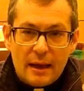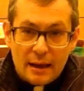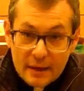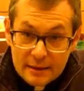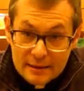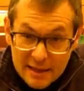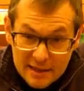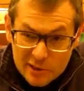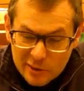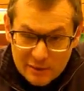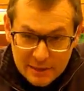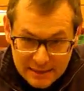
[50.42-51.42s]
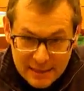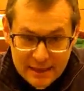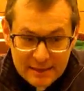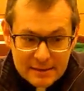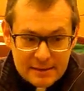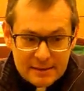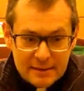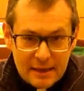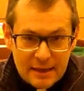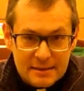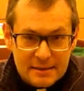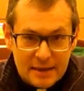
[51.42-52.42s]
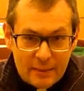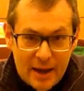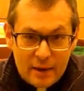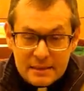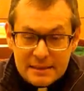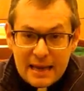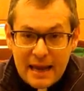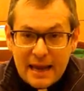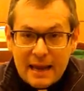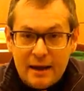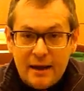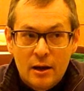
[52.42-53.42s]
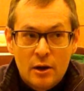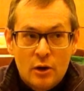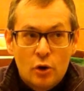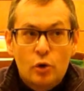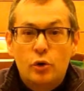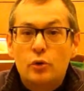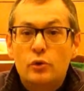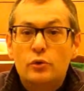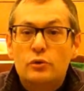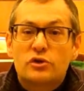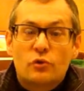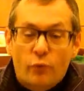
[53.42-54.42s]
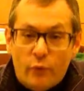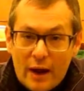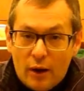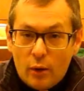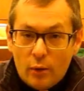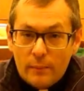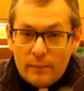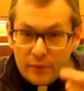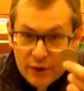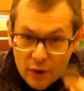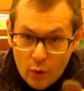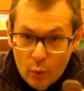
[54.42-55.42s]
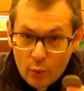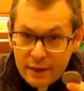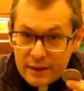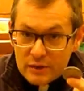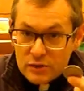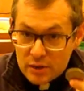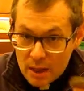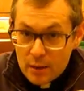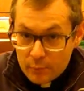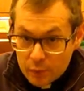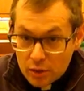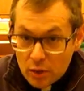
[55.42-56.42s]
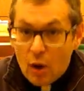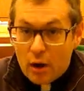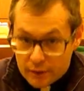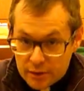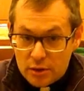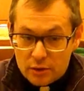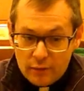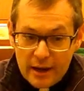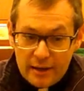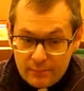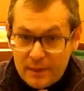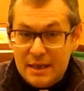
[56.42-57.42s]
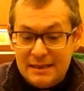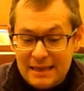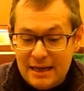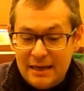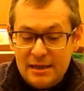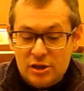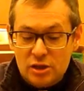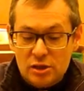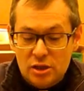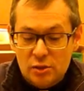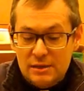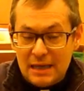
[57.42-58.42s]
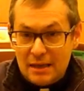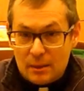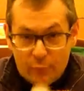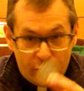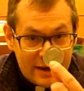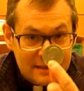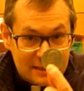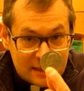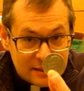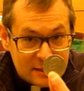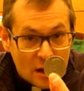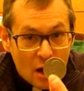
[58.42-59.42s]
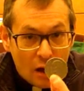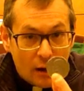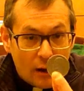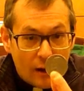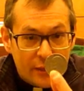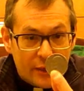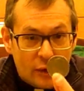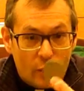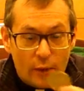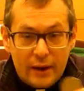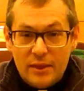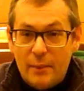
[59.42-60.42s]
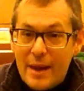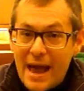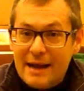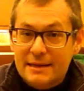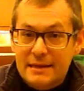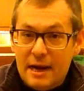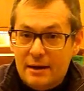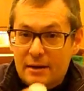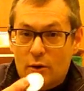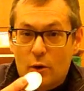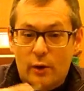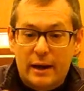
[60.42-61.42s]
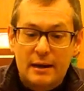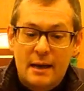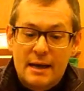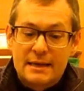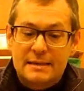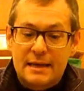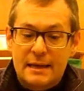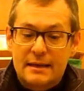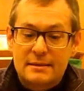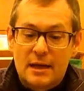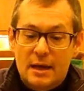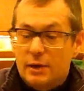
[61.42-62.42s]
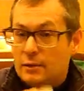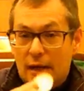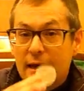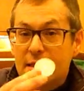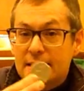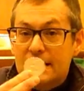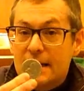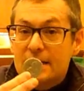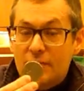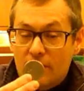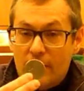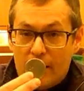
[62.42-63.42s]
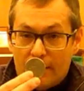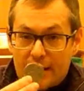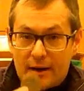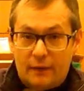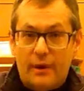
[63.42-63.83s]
In an essential sense, it's about saying whose realm the coins belong to, right? Because in addition to, say, the president on the coin, the back side of the coin says United States of America,